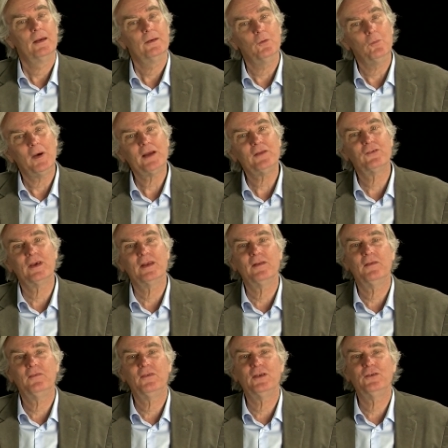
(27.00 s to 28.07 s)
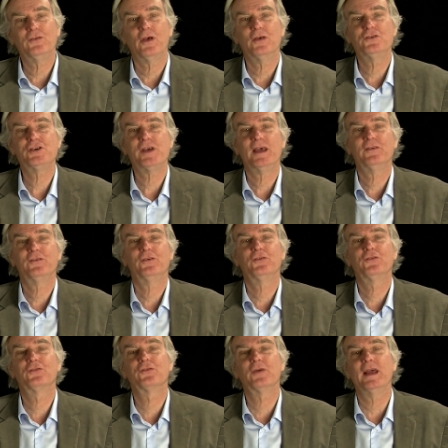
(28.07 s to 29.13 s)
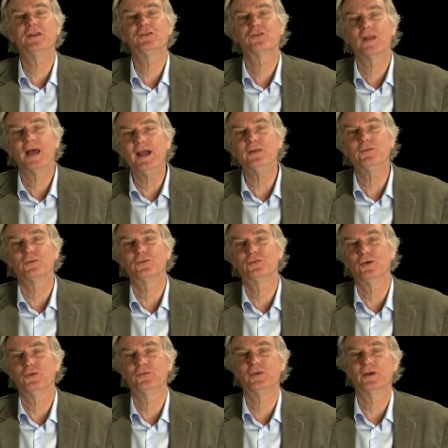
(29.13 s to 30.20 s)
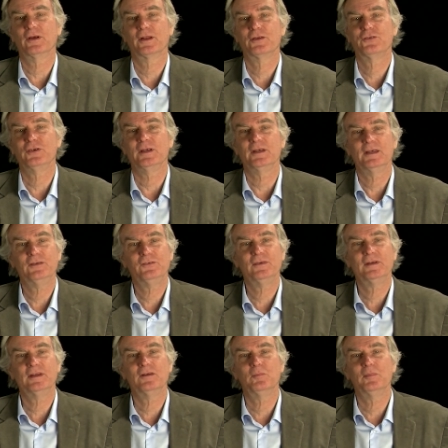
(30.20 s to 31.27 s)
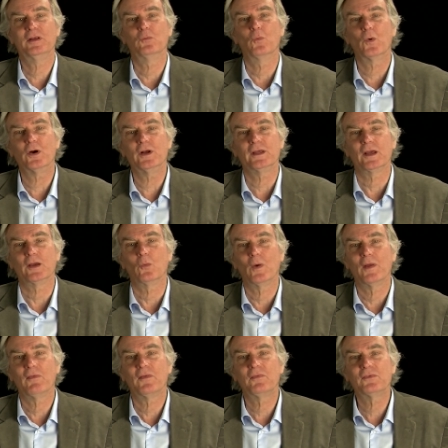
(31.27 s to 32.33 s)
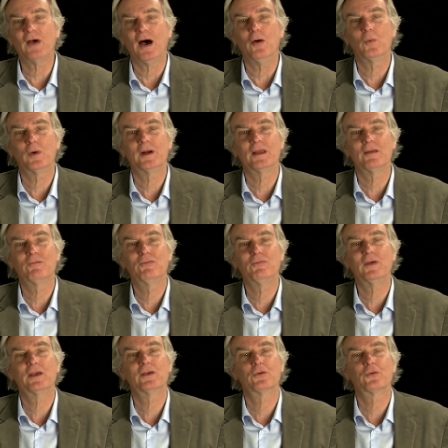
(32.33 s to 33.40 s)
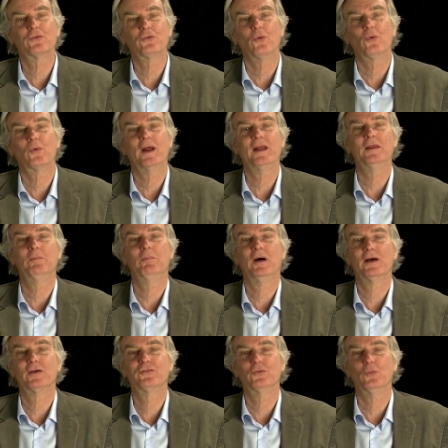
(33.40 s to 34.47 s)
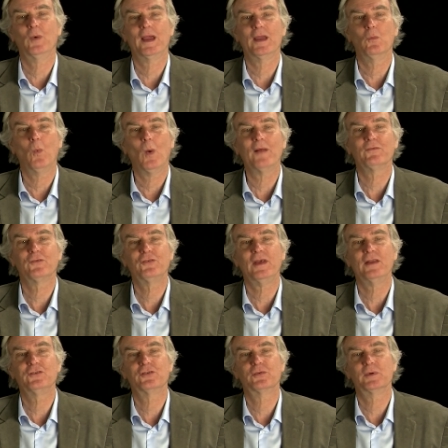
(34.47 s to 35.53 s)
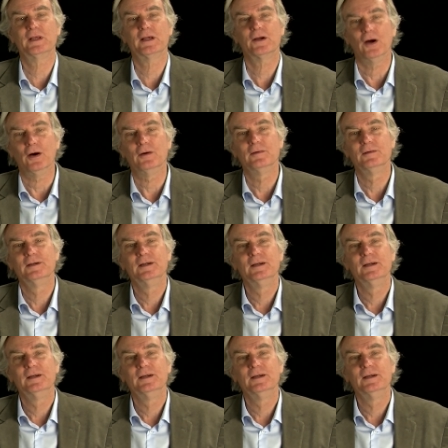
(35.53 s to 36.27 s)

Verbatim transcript: You might say that this sheds a strange light on sociology. Isn't it a bit worrying when the towering figures already passed away one century ago?